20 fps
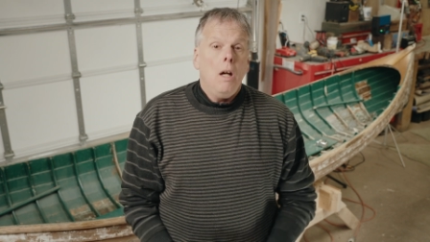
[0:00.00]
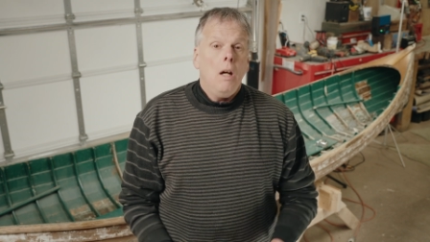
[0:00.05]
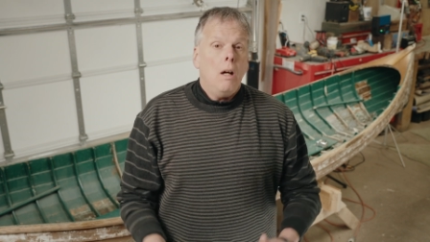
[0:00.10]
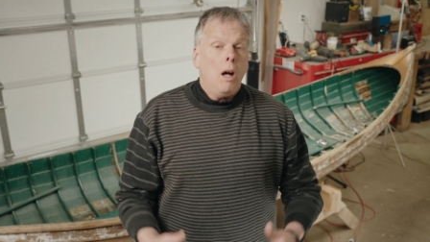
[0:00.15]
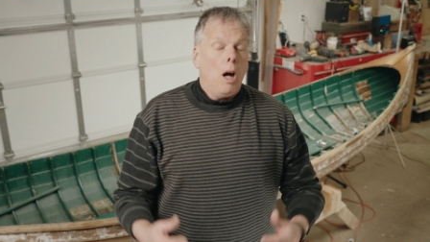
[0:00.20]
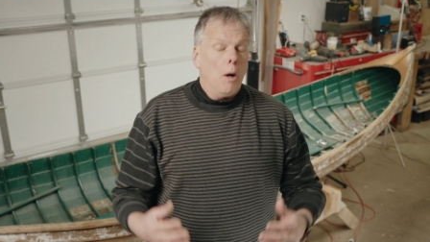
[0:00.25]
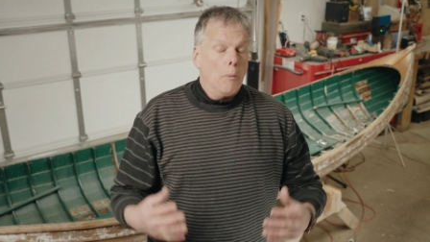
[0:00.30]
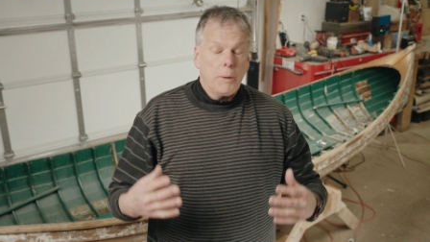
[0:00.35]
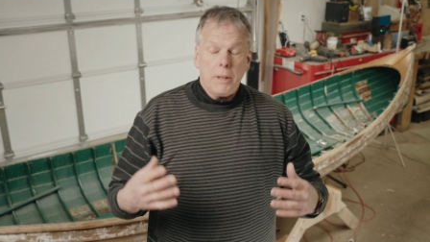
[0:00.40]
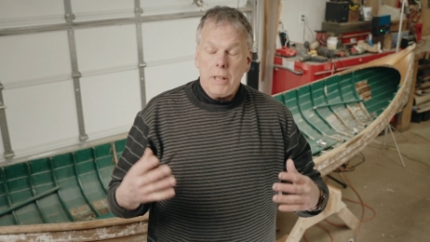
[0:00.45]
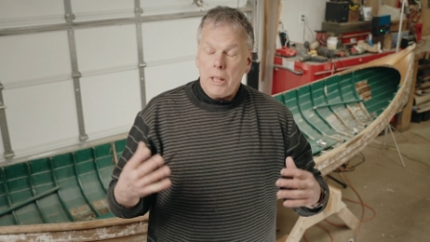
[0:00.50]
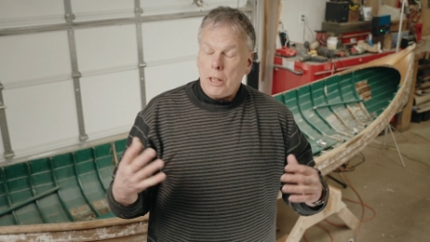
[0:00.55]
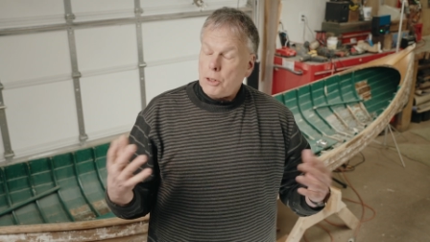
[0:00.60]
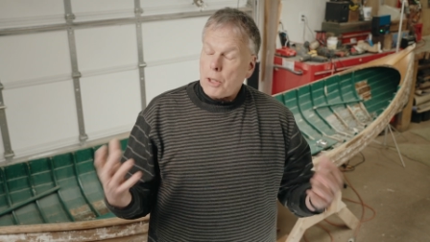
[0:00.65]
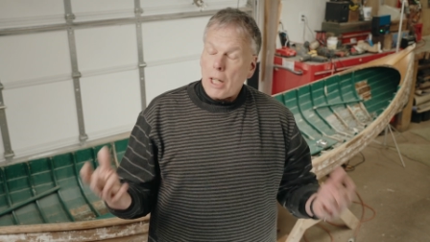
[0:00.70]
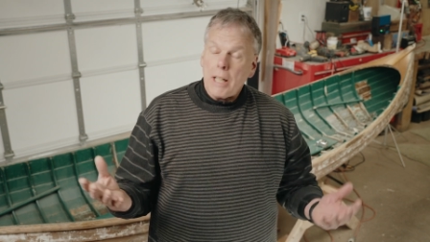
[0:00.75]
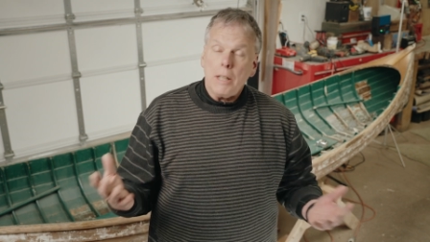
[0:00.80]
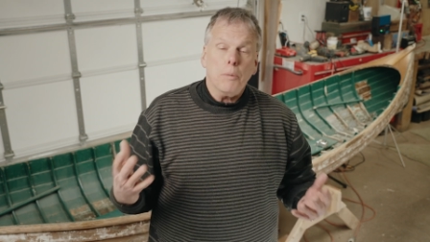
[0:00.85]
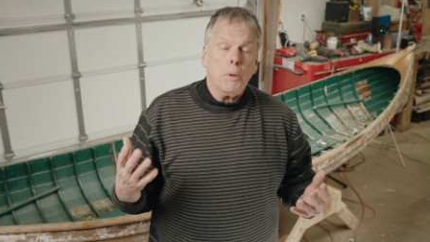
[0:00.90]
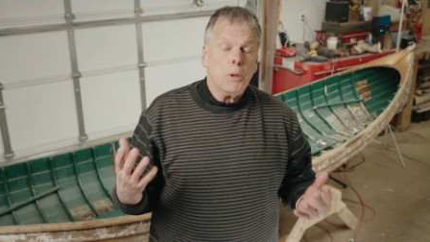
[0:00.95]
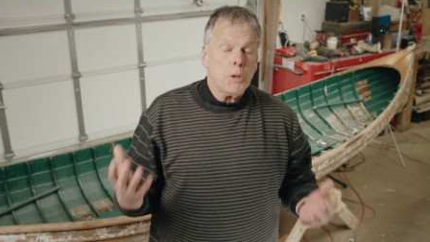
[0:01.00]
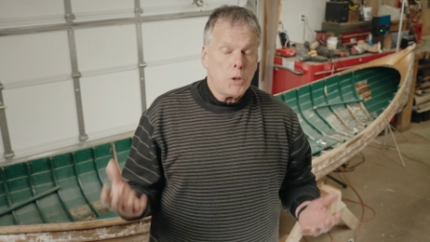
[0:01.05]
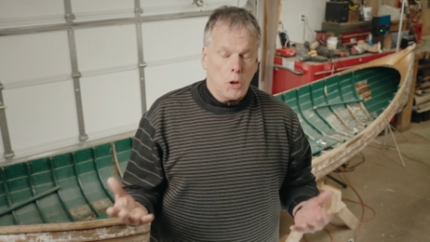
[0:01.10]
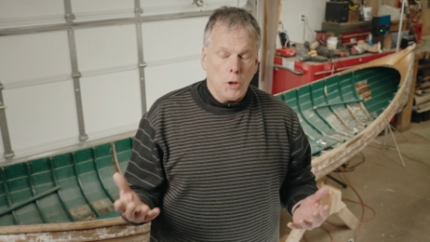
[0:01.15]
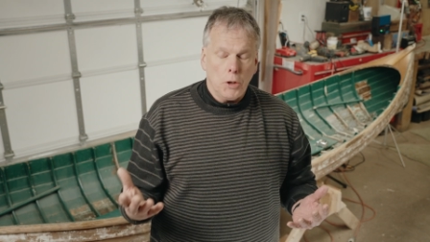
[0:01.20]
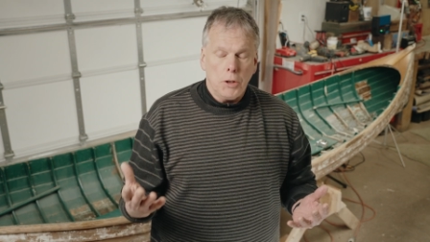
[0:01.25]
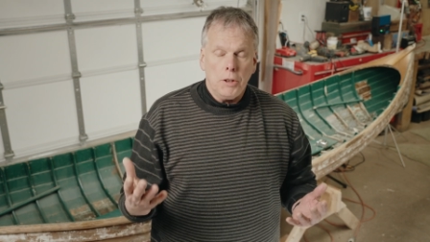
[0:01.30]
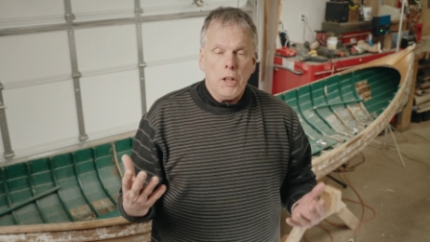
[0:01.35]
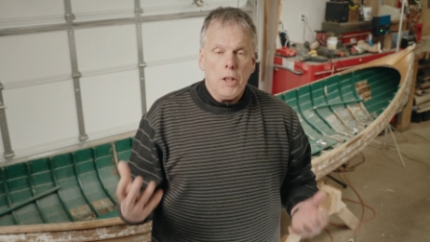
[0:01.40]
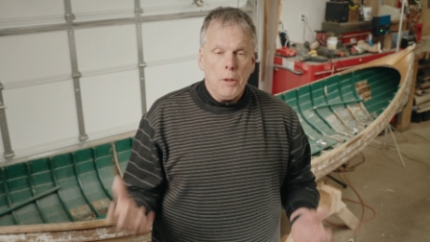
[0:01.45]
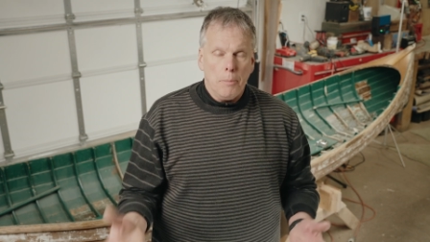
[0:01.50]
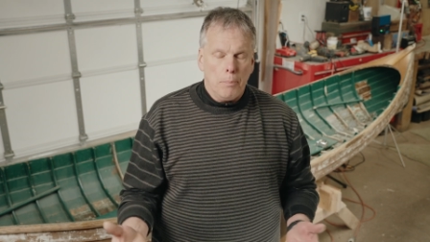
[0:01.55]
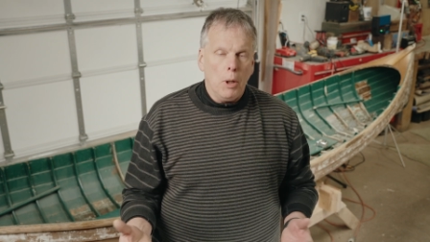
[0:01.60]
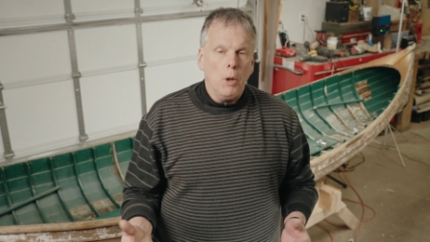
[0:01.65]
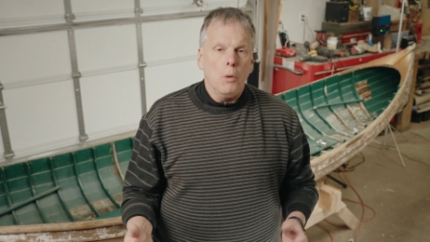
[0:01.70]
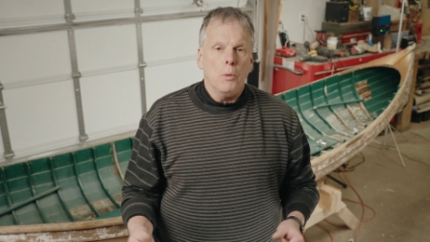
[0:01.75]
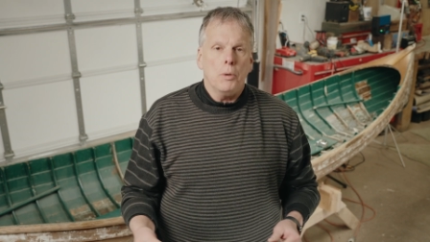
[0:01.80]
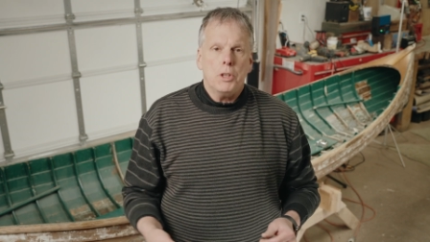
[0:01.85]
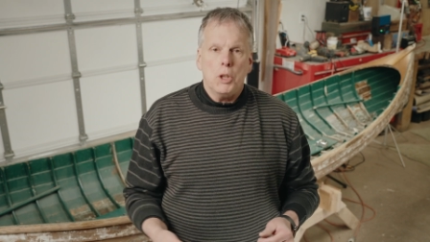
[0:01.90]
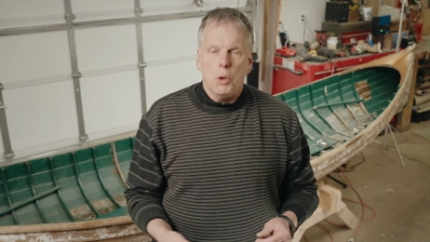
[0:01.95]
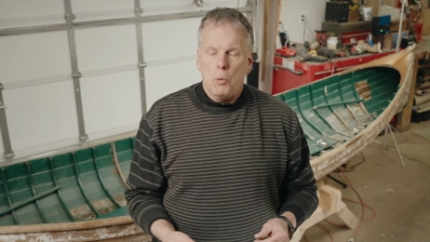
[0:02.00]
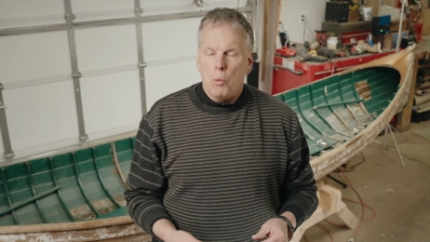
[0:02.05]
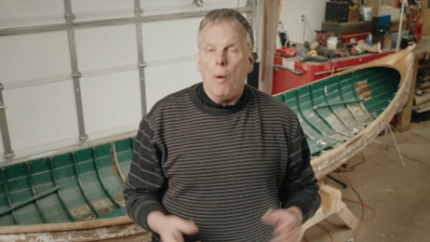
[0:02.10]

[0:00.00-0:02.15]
Are we going to try to return the boat to